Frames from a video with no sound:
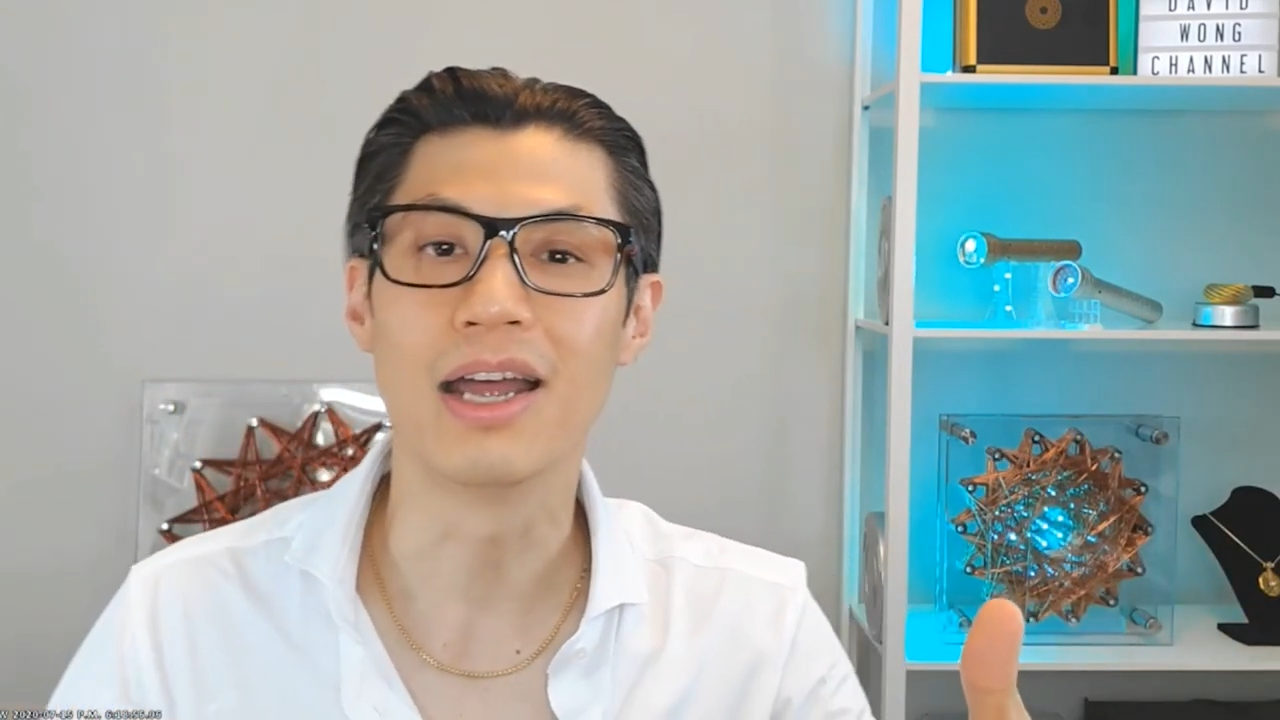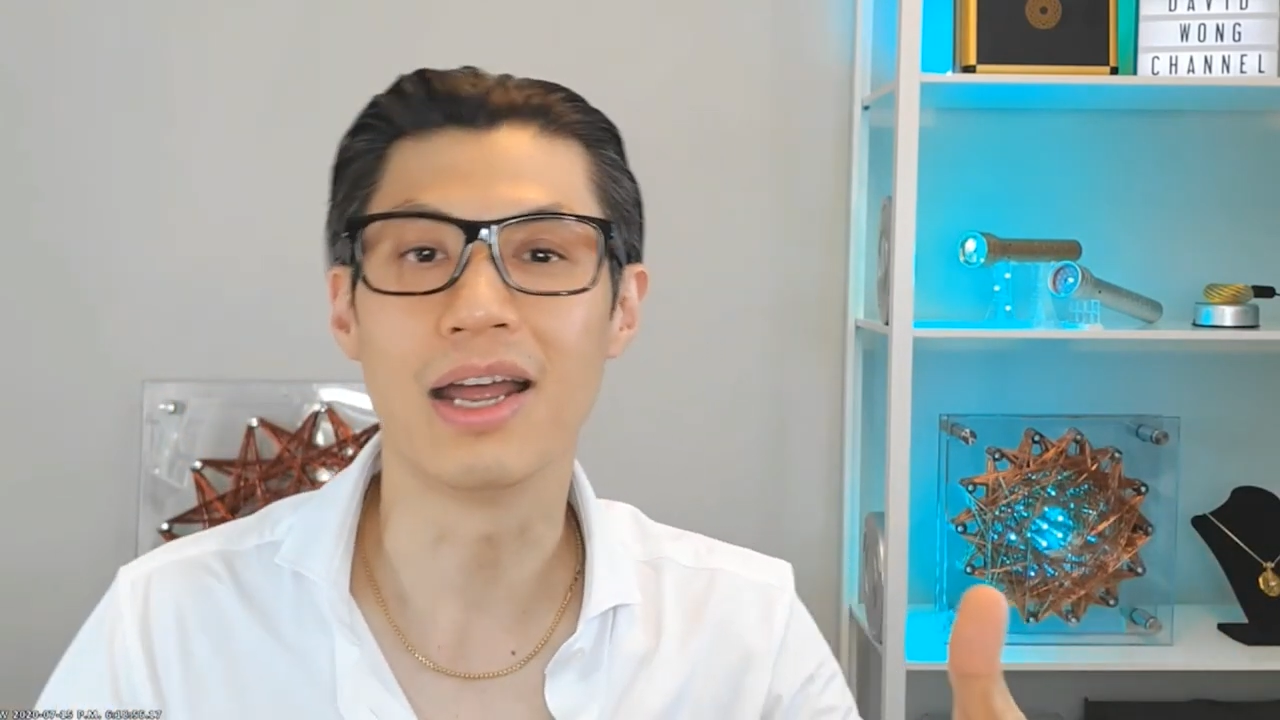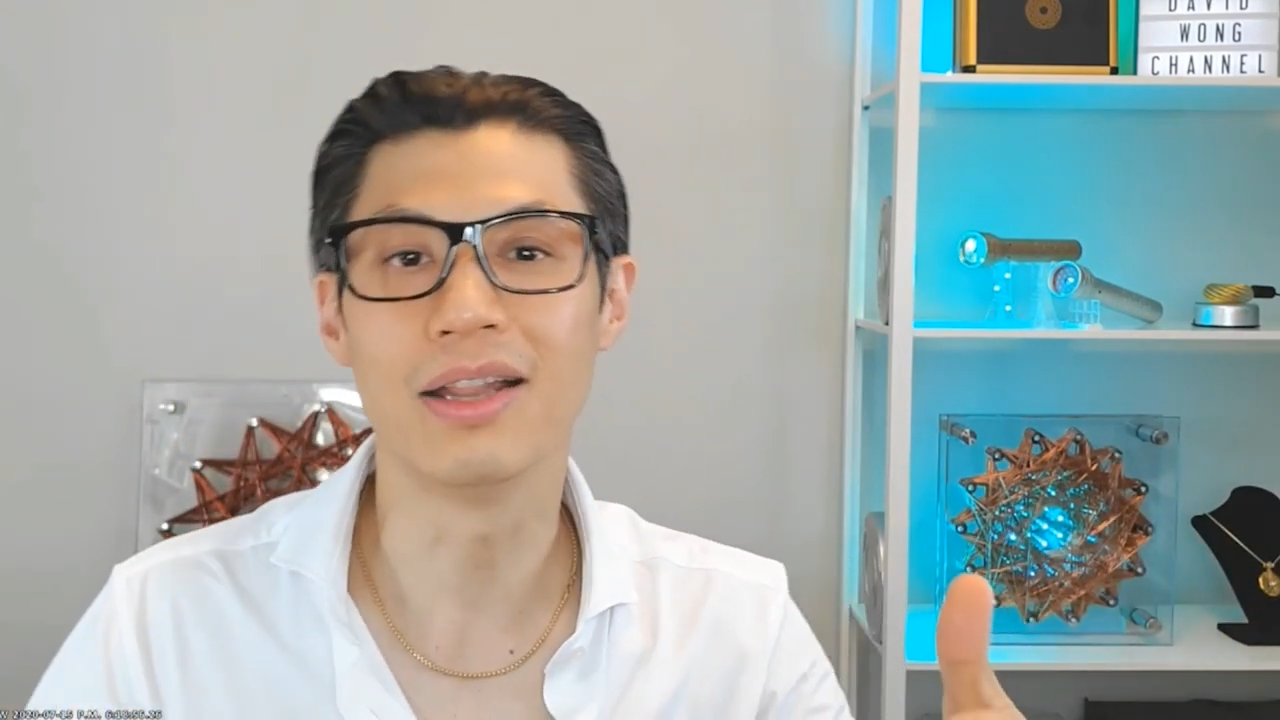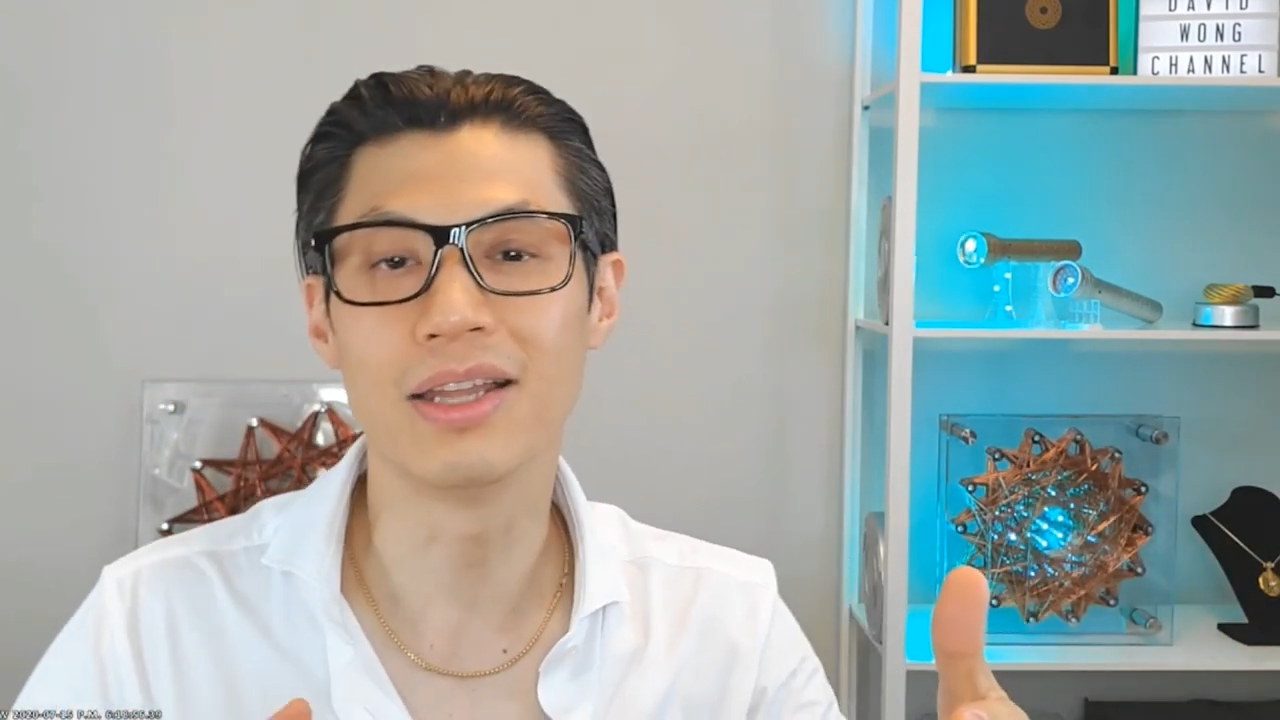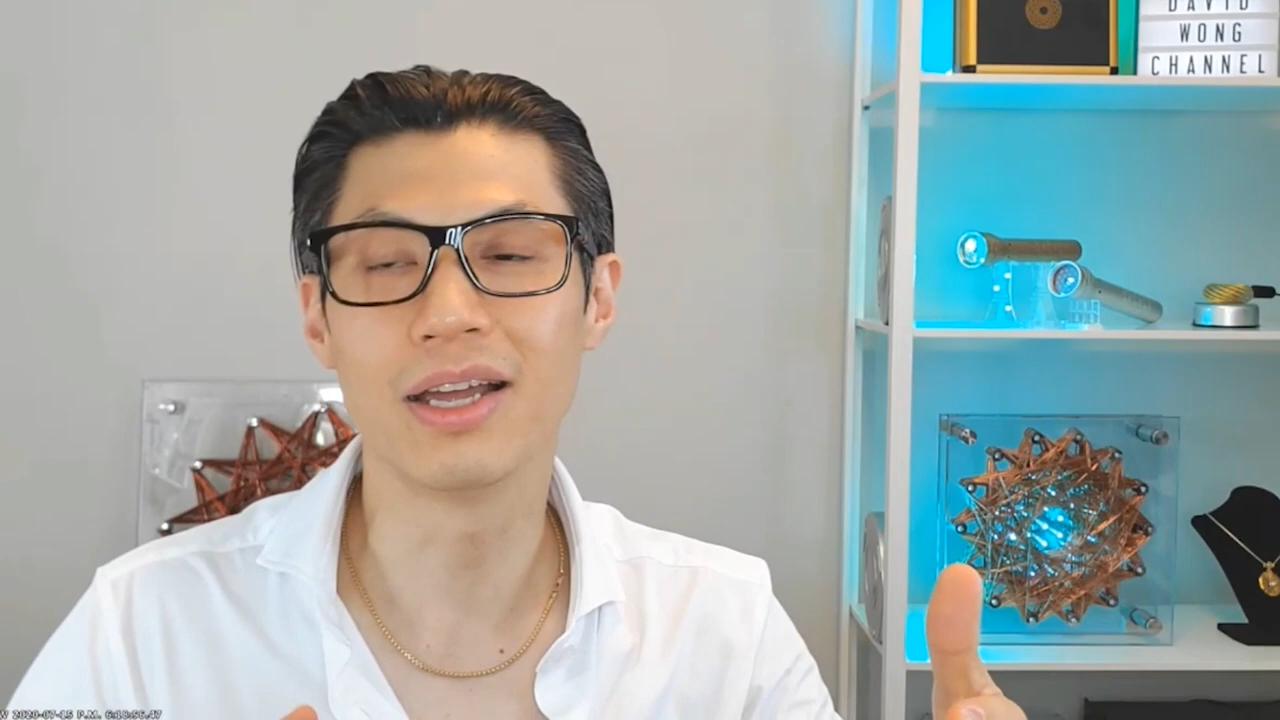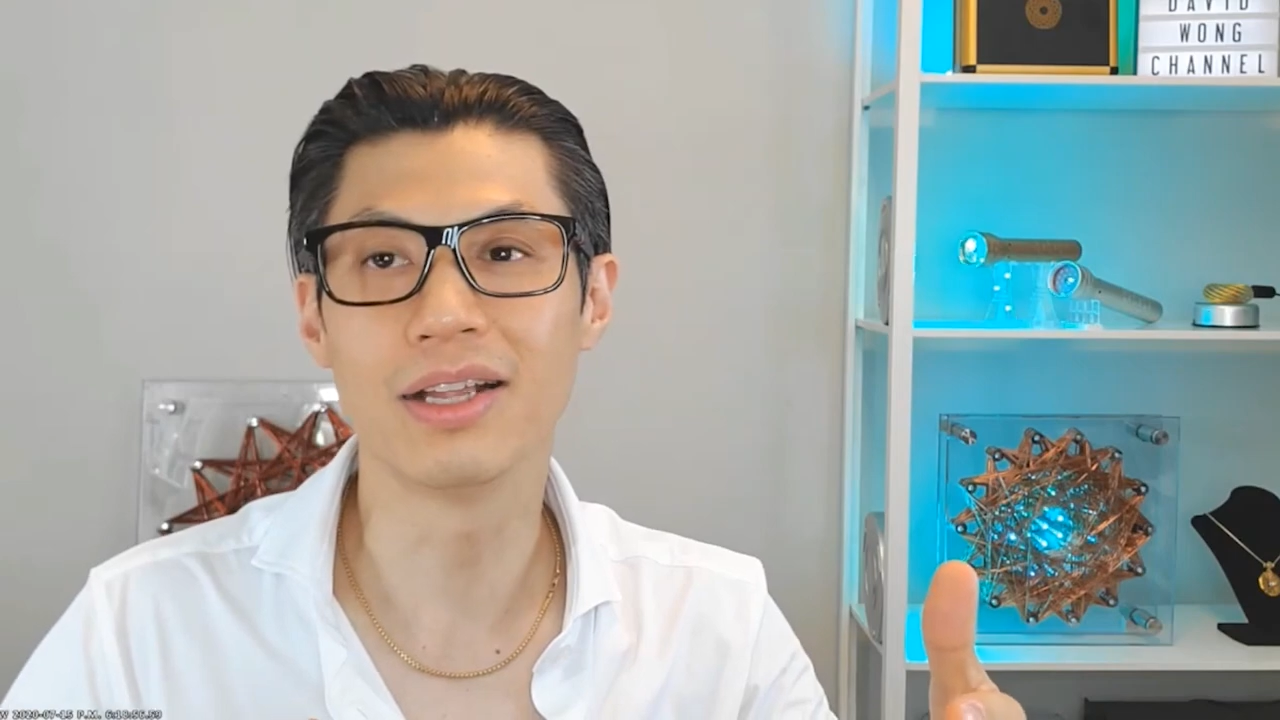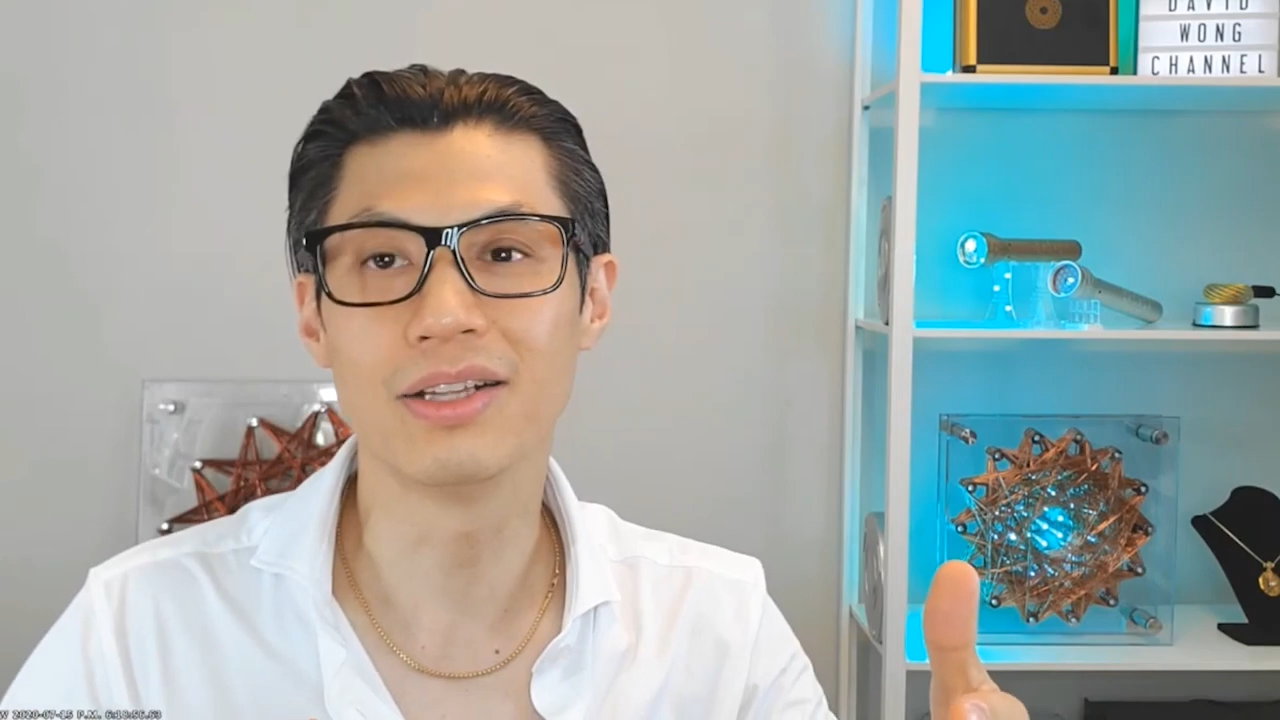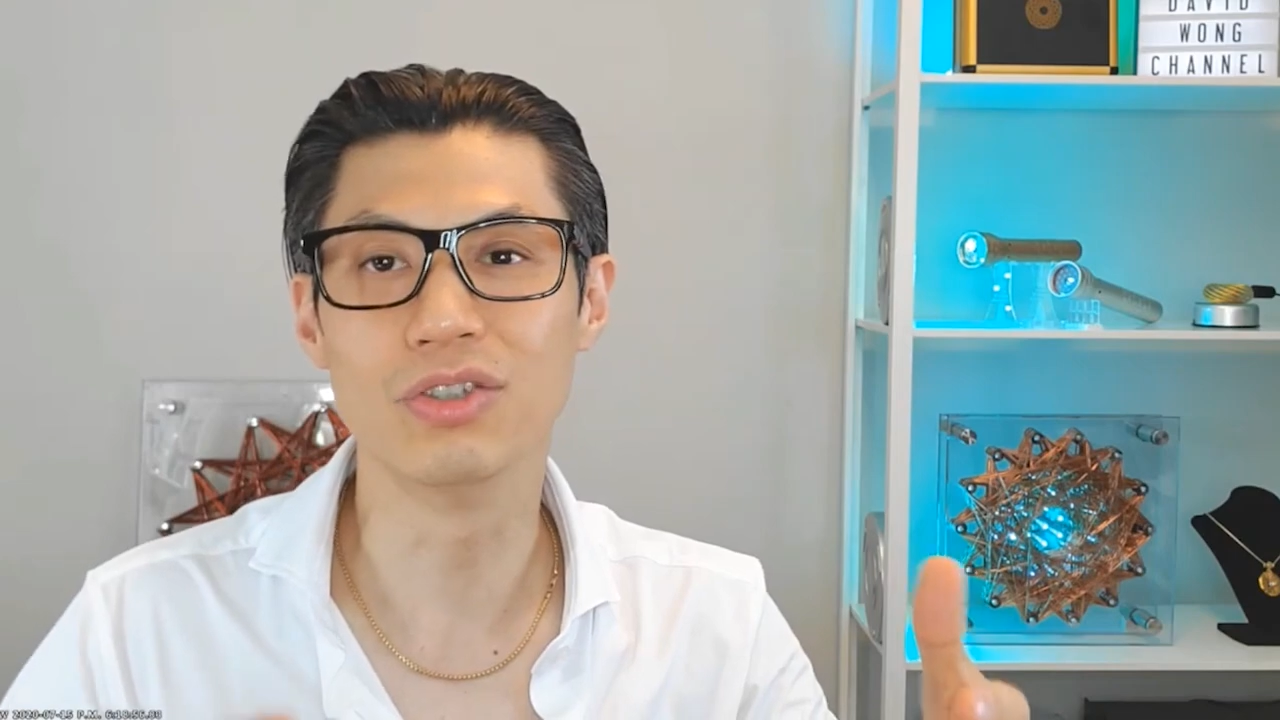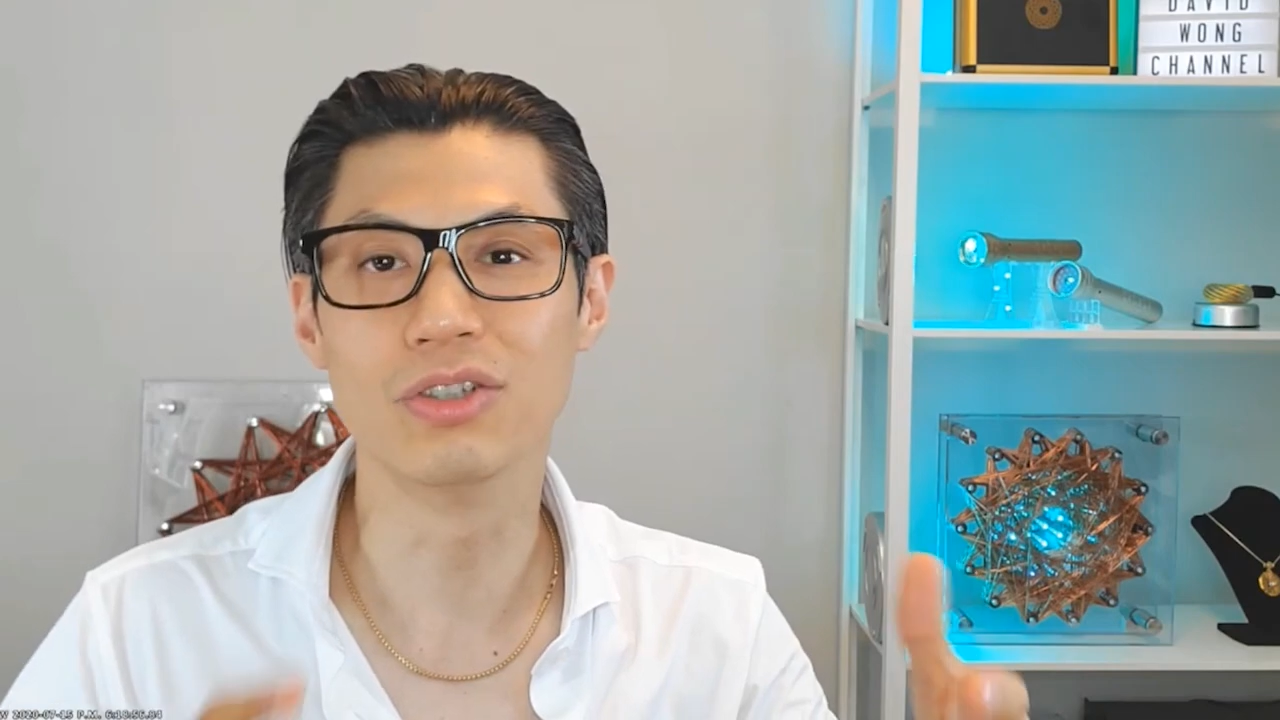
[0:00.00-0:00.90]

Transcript: and then